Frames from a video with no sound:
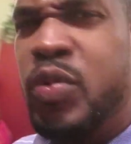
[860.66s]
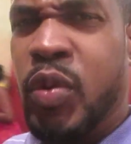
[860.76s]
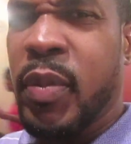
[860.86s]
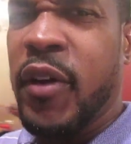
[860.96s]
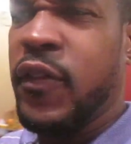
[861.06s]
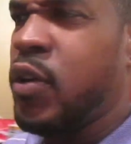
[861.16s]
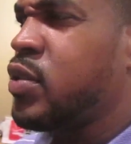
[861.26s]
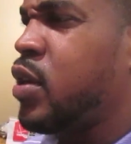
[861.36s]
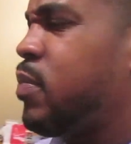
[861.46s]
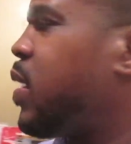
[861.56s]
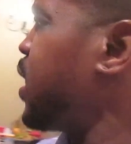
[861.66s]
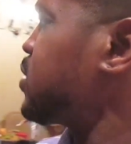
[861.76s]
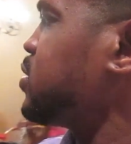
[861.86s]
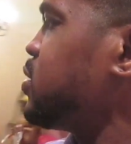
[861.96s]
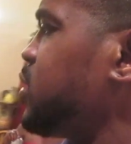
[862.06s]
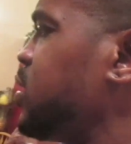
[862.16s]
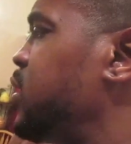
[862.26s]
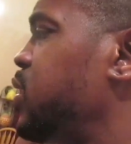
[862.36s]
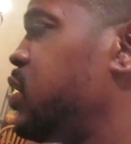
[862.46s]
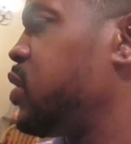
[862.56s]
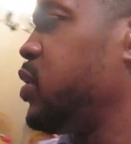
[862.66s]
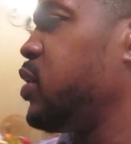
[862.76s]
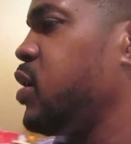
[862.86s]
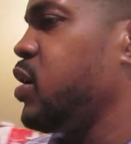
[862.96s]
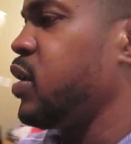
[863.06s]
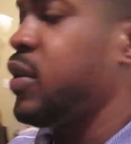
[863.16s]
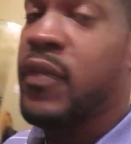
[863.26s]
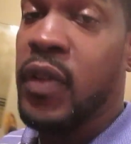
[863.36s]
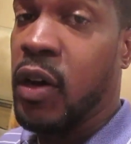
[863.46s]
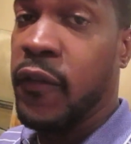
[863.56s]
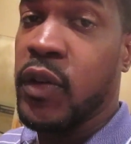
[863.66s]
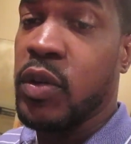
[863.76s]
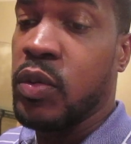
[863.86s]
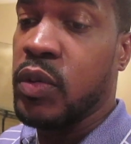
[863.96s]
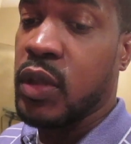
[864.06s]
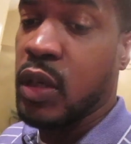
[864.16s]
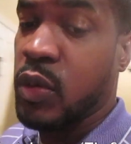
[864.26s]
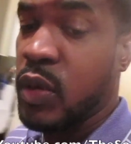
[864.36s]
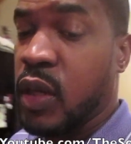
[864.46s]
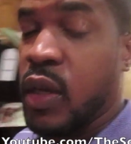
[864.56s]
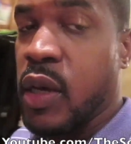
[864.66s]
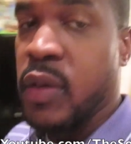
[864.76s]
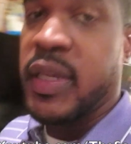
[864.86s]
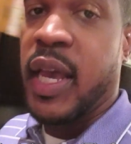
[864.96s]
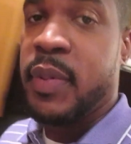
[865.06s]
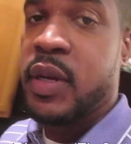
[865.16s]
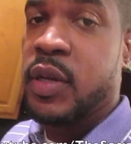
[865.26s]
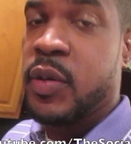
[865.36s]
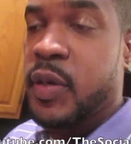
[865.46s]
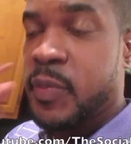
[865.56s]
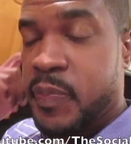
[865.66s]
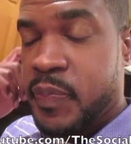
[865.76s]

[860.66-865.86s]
it was one of my first unboxings I did, and uh, it involved food. So I was happy to do it.